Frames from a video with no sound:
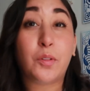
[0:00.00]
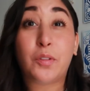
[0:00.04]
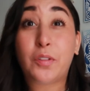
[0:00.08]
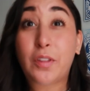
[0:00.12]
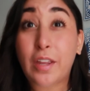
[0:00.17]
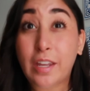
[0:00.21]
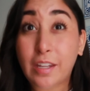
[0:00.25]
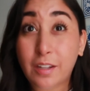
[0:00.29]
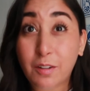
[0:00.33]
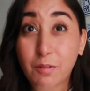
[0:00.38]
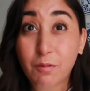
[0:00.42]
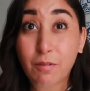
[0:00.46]

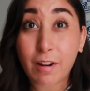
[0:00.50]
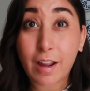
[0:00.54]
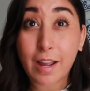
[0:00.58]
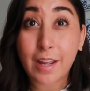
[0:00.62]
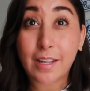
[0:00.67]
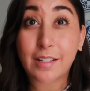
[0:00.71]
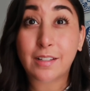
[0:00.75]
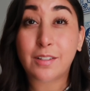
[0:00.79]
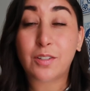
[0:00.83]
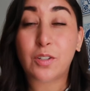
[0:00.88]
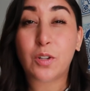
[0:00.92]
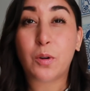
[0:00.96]
thank you,
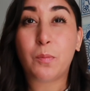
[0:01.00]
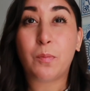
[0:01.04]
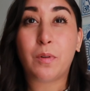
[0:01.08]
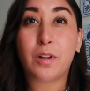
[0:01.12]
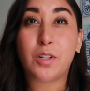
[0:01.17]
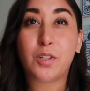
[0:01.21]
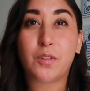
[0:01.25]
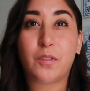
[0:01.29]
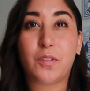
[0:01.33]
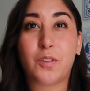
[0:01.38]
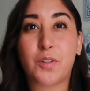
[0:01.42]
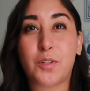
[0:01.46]
Ryan, so
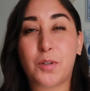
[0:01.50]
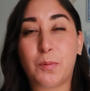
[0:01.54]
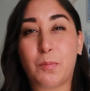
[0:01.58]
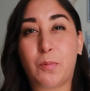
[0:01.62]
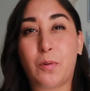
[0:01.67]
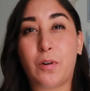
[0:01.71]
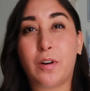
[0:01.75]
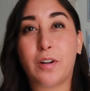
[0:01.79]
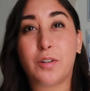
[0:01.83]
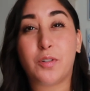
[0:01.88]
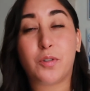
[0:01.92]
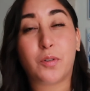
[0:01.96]
much for your
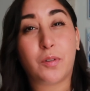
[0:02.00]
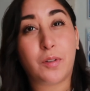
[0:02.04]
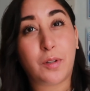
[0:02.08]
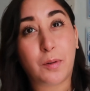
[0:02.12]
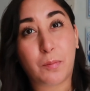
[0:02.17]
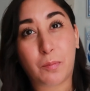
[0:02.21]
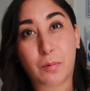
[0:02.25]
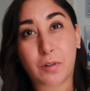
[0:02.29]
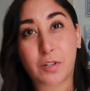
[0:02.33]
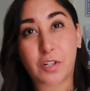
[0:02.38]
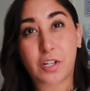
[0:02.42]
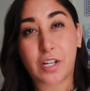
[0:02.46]
support. Truly
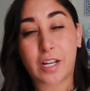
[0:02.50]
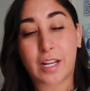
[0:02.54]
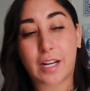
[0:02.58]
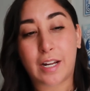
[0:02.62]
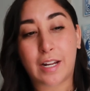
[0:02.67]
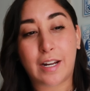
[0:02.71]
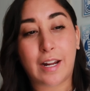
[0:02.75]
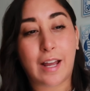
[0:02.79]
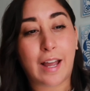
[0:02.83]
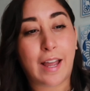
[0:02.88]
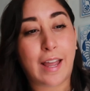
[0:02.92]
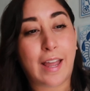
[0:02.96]
appreciate
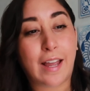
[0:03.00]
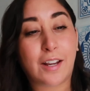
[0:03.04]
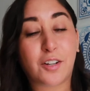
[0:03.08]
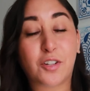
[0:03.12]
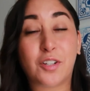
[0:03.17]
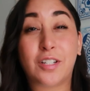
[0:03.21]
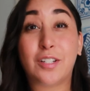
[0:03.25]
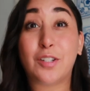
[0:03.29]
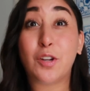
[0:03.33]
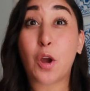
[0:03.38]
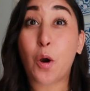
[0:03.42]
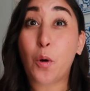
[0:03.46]
it. I
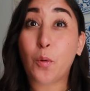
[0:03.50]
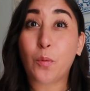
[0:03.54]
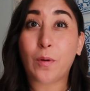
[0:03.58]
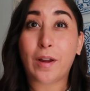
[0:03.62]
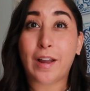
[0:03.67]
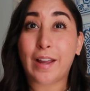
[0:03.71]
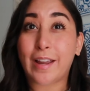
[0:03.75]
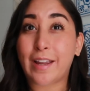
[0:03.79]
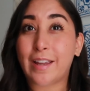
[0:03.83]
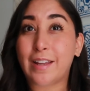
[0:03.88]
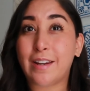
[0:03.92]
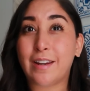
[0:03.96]
actually know
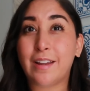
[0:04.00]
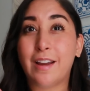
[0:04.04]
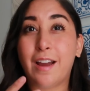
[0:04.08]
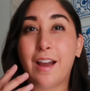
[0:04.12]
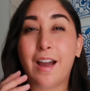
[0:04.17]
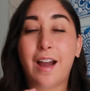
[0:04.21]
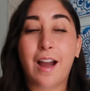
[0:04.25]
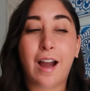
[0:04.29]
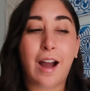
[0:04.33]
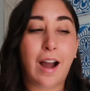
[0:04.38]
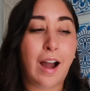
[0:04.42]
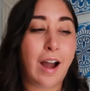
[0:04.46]
Ryan.
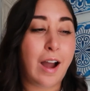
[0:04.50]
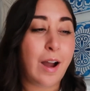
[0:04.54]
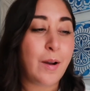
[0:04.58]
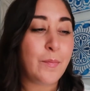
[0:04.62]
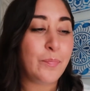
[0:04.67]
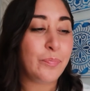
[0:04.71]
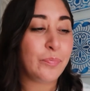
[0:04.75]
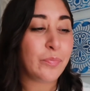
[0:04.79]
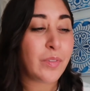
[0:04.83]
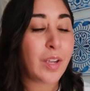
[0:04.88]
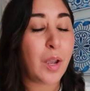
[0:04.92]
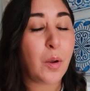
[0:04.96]

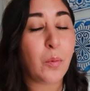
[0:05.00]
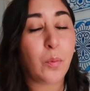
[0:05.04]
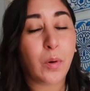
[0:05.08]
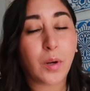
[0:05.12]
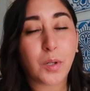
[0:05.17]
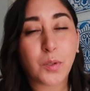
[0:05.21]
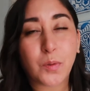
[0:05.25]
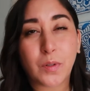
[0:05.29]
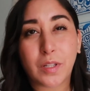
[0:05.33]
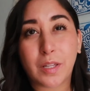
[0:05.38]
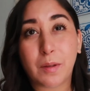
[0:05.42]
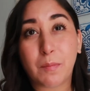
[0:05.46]
I
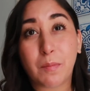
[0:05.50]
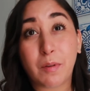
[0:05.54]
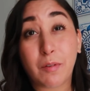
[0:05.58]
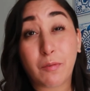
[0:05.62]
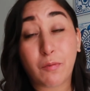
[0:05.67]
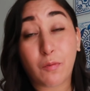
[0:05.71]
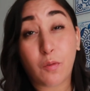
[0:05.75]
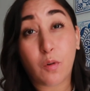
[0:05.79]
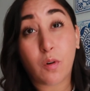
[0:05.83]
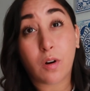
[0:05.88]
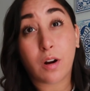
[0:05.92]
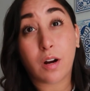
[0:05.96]
worked with him
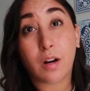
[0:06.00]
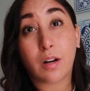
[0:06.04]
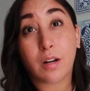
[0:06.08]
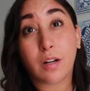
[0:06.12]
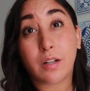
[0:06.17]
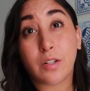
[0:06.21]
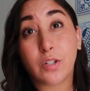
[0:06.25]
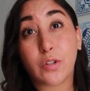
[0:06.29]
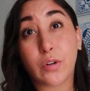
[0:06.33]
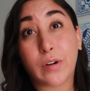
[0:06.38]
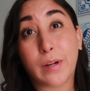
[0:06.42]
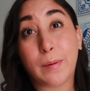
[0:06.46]

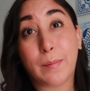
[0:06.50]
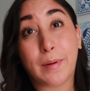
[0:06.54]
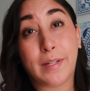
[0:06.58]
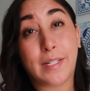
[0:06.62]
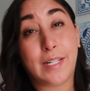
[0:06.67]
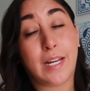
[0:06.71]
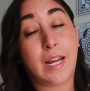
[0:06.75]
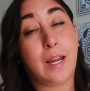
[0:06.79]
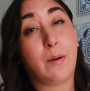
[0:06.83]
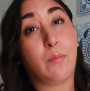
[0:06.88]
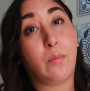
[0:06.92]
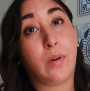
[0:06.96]
before during my
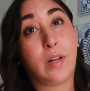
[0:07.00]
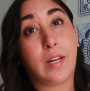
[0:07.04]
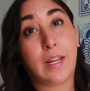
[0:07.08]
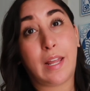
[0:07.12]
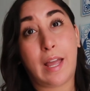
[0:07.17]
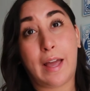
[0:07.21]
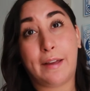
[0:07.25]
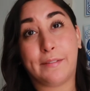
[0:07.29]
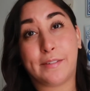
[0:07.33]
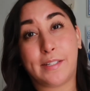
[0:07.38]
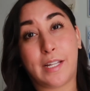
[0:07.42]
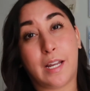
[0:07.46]
time running
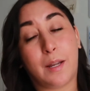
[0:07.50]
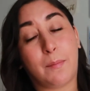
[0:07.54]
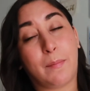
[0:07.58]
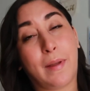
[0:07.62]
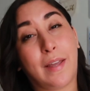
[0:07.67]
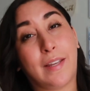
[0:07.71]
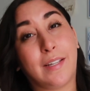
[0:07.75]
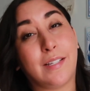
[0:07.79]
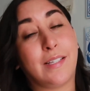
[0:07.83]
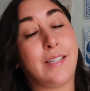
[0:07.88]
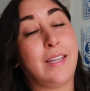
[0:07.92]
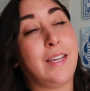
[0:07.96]
Halfstack
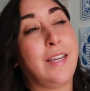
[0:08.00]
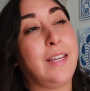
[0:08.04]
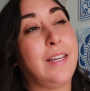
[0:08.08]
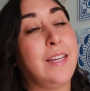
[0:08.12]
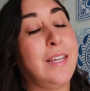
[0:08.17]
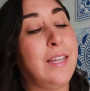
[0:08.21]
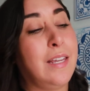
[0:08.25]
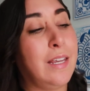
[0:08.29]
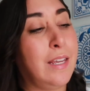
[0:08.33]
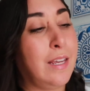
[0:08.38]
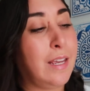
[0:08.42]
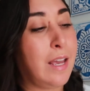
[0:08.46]
Magazine.
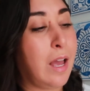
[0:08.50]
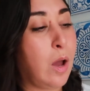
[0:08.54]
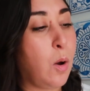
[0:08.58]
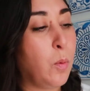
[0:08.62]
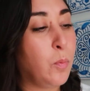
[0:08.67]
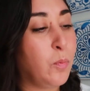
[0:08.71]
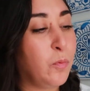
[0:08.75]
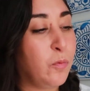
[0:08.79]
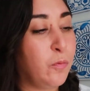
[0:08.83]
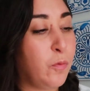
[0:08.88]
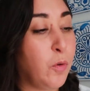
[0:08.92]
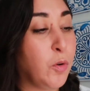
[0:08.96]
He
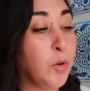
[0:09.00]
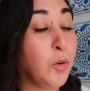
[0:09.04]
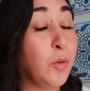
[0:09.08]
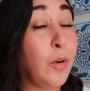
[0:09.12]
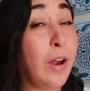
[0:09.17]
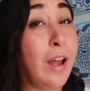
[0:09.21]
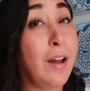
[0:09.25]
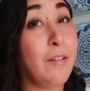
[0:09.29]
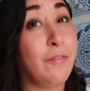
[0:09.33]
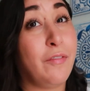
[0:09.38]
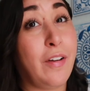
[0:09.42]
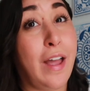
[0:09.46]
helped
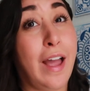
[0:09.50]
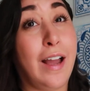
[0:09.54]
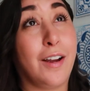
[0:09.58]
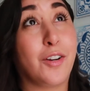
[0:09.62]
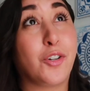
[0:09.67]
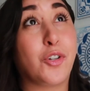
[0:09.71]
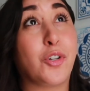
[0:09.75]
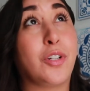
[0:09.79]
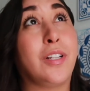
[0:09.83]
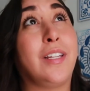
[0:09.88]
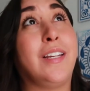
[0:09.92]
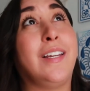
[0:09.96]
photograph
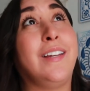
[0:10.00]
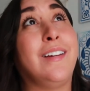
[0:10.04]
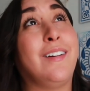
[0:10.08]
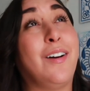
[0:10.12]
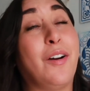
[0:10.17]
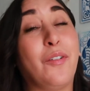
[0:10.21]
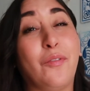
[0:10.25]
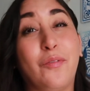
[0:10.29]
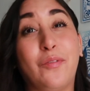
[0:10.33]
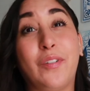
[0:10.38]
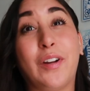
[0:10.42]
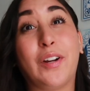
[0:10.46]
actually
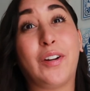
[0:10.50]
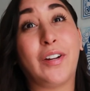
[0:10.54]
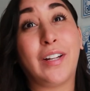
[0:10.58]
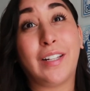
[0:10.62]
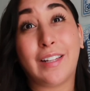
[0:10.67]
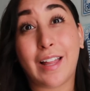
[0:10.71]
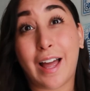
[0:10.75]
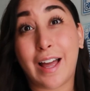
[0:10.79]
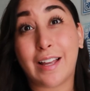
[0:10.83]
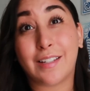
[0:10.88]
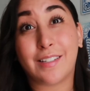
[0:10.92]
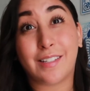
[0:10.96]
our very
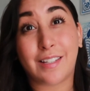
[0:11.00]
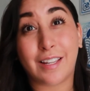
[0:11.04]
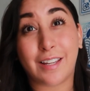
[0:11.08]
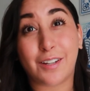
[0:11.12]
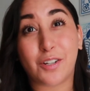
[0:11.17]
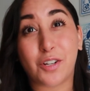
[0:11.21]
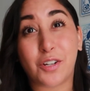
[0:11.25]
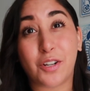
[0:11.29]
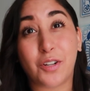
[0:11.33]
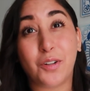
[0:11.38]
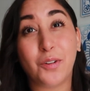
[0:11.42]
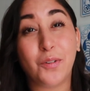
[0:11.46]
last
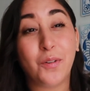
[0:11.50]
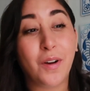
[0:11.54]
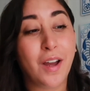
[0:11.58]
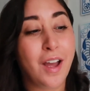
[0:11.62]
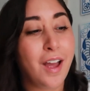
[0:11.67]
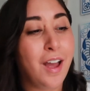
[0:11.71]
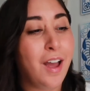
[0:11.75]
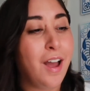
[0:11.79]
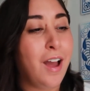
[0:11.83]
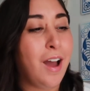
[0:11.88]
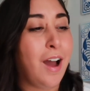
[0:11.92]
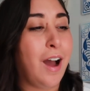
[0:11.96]
issue.
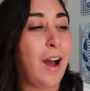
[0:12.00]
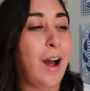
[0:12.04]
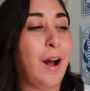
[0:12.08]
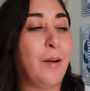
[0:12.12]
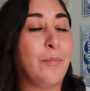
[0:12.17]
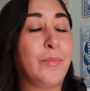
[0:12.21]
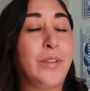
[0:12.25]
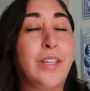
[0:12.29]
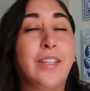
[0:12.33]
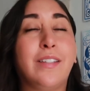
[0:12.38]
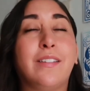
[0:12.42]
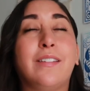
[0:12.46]

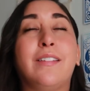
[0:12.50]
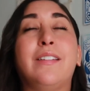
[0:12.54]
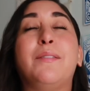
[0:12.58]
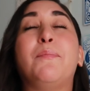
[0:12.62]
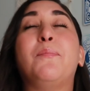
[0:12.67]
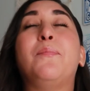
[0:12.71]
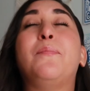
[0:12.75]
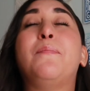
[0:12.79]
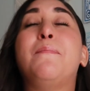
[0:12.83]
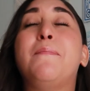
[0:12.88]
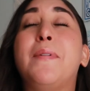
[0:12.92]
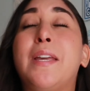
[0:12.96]
He's an
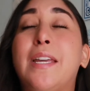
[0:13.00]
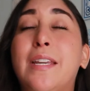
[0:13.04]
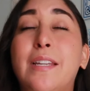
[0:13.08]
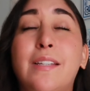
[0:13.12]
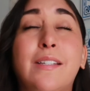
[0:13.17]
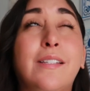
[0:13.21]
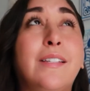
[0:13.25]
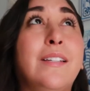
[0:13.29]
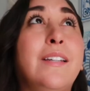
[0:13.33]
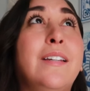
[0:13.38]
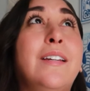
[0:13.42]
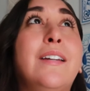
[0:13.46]

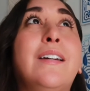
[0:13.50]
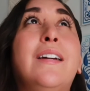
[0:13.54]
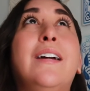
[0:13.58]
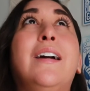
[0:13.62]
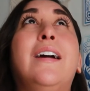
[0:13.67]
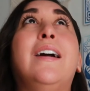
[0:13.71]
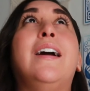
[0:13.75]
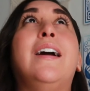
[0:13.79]
amazing